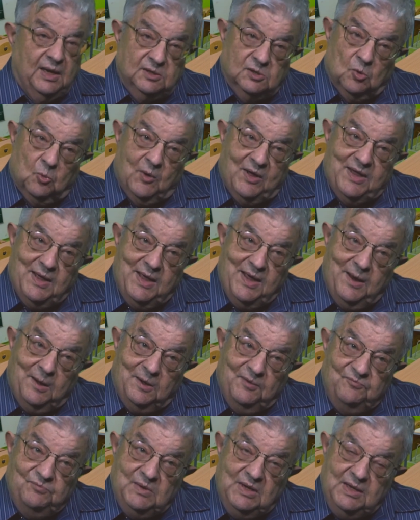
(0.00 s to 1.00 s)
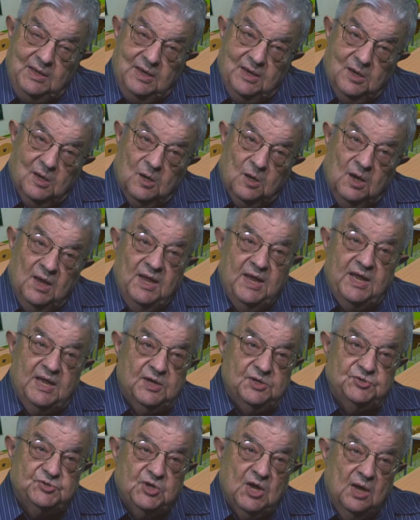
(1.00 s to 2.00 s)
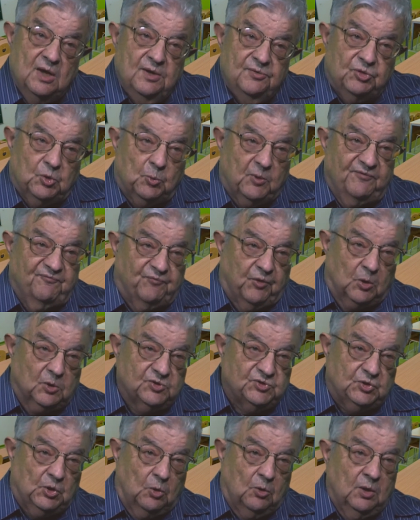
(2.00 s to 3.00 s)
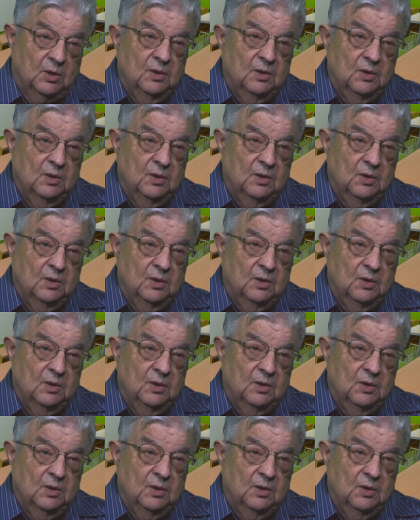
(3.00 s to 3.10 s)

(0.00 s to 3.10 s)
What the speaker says: you're way ahead of me here, is the reversal.